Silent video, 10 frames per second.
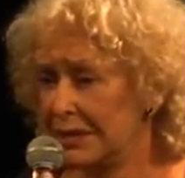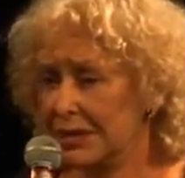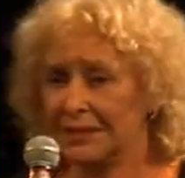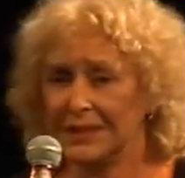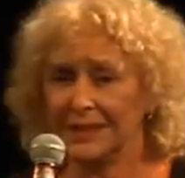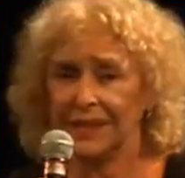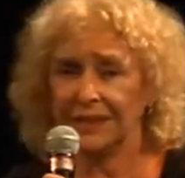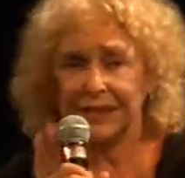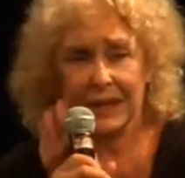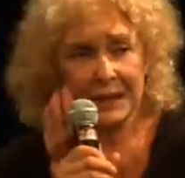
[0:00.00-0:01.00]
oh, it,
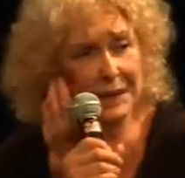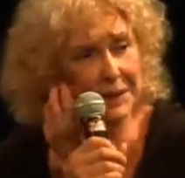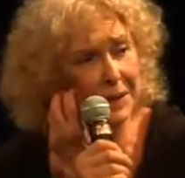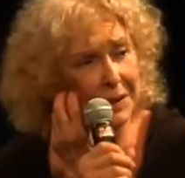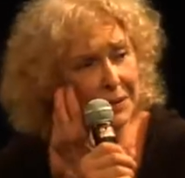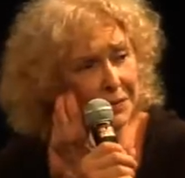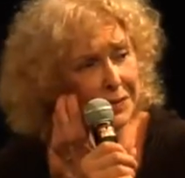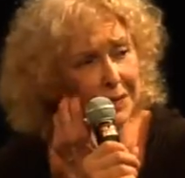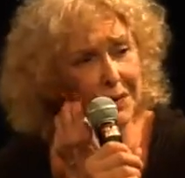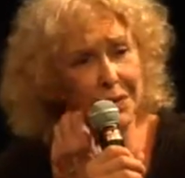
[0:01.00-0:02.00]
it you,
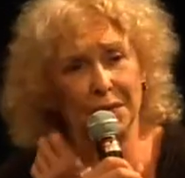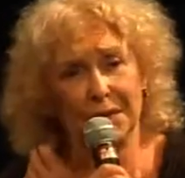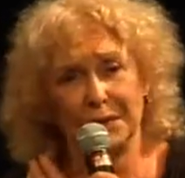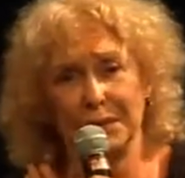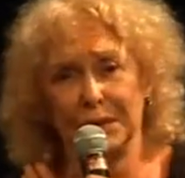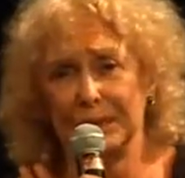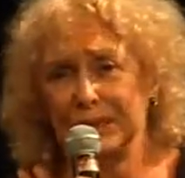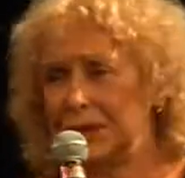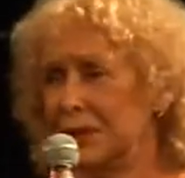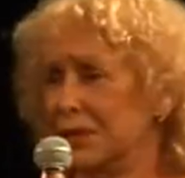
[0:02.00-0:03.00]
you know, this work was
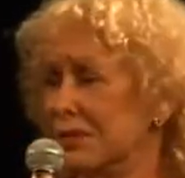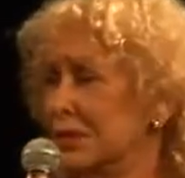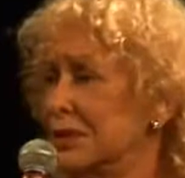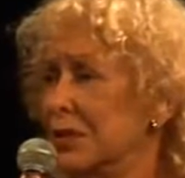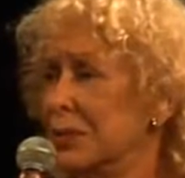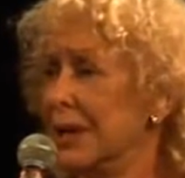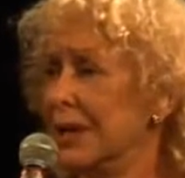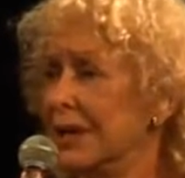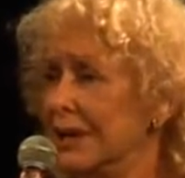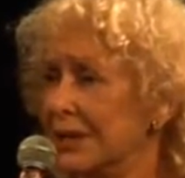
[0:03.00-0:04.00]
shit on for so many
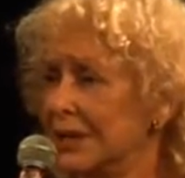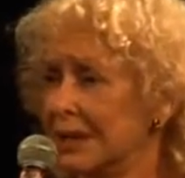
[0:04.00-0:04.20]
years.